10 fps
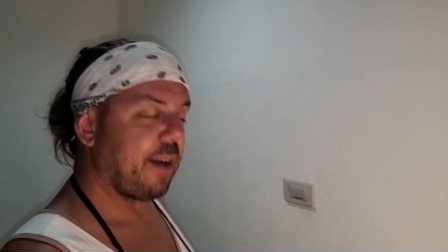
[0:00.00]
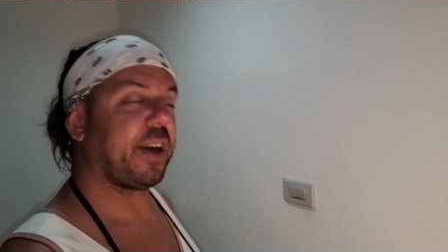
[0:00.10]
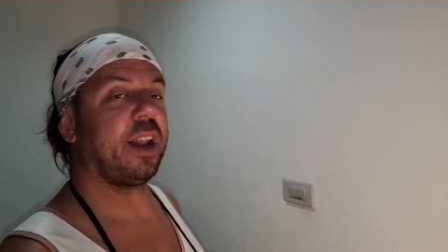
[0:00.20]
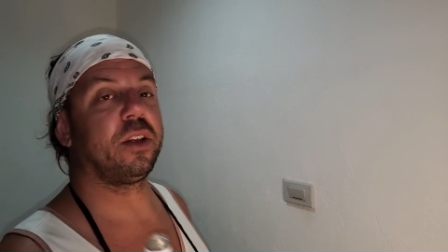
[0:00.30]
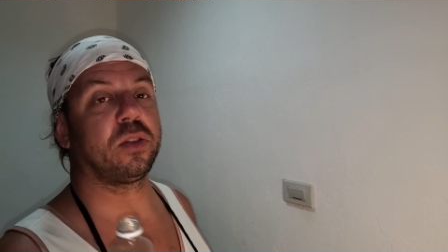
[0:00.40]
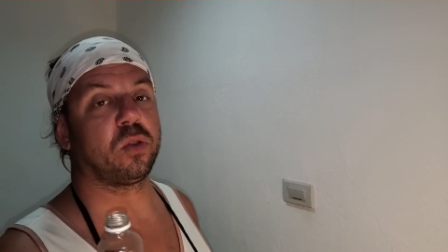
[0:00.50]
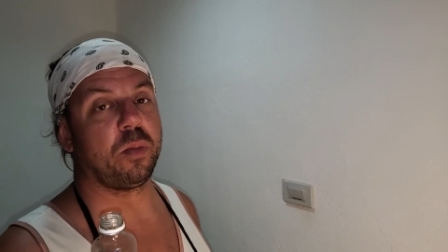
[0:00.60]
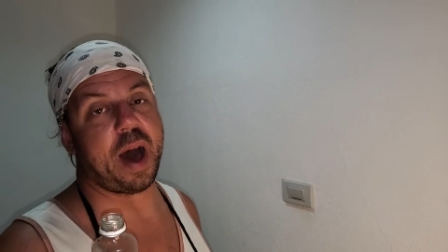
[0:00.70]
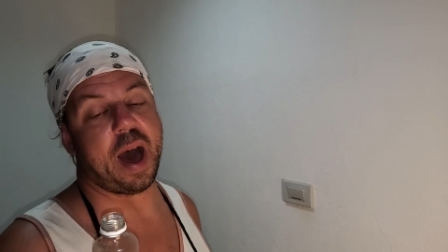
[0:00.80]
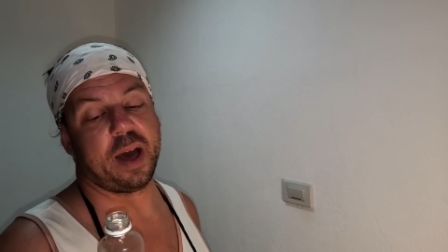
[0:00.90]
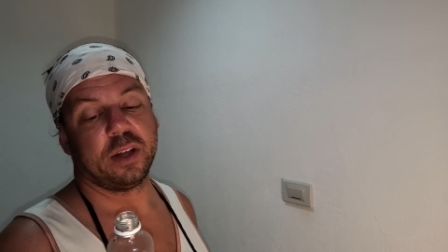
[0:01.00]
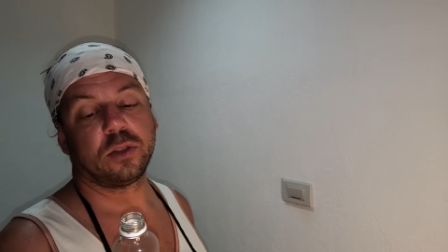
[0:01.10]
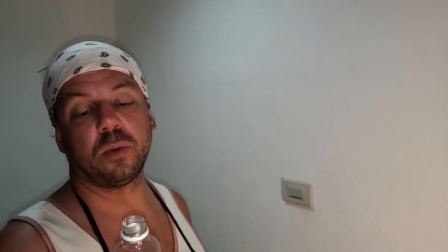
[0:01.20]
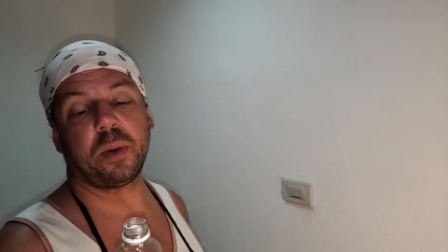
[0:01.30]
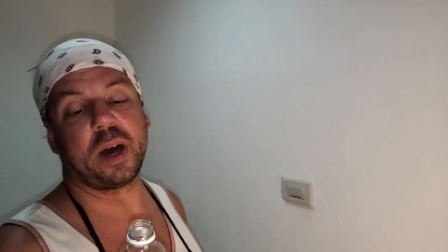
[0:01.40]
I've got a little tuba.
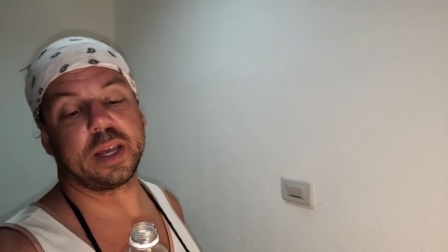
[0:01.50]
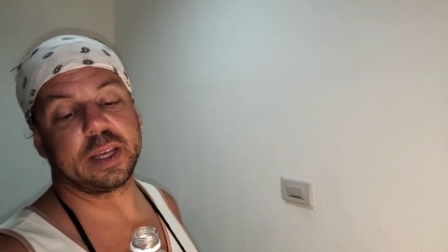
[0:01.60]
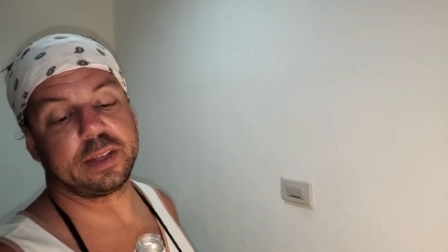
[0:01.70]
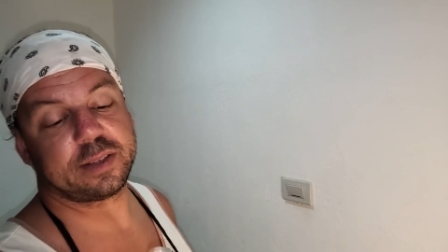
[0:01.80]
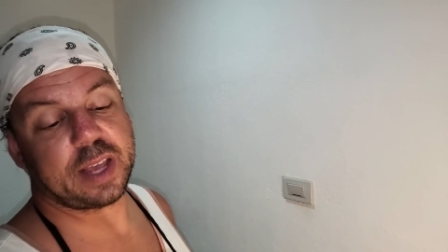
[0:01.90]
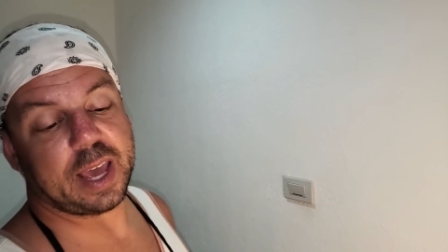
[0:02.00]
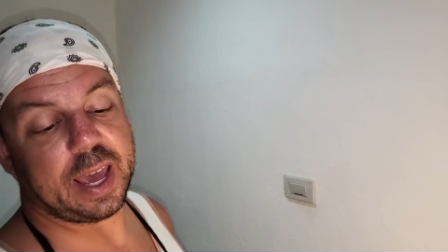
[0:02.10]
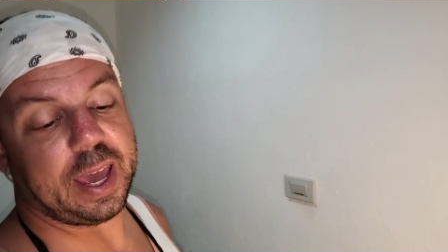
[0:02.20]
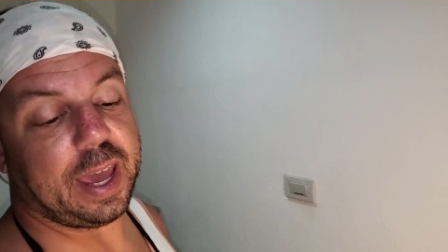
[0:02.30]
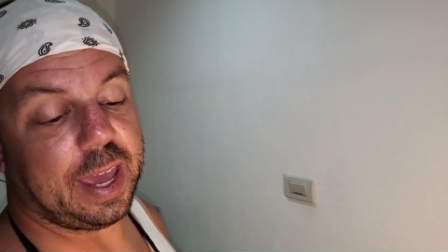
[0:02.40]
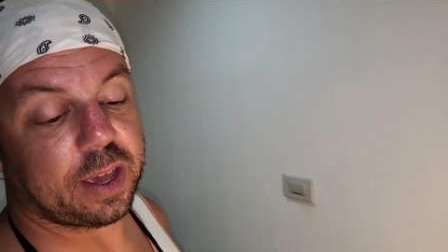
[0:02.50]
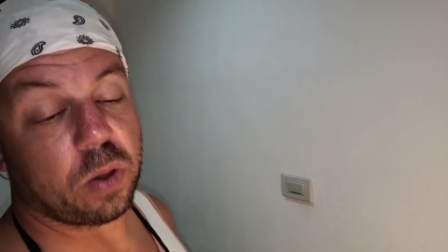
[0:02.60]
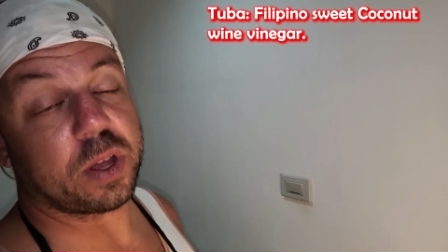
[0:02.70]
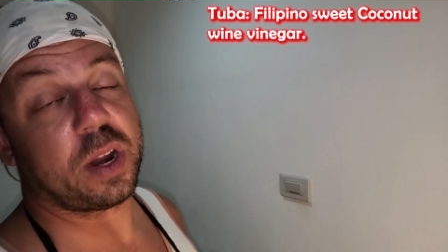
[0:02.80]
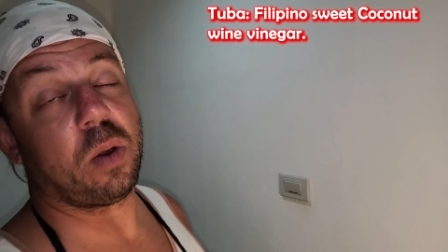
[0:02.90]
Tuba is a
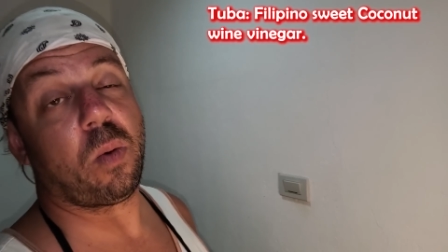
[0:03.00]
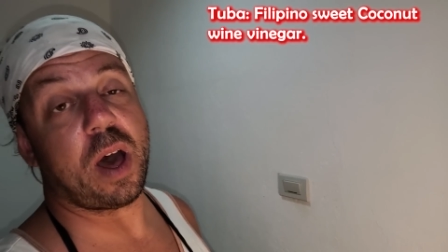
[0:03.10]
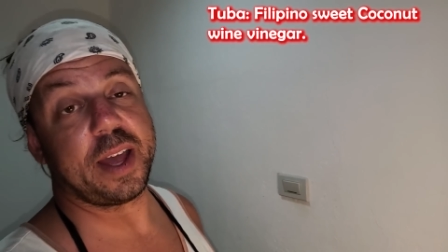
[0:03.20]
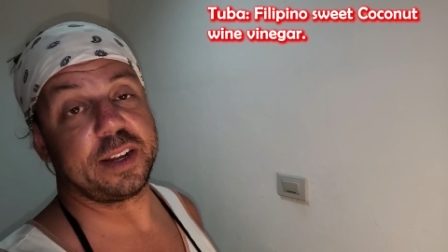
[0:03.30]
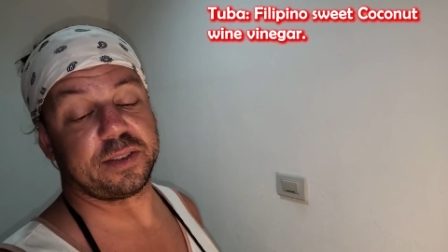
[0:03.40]
coconut wine.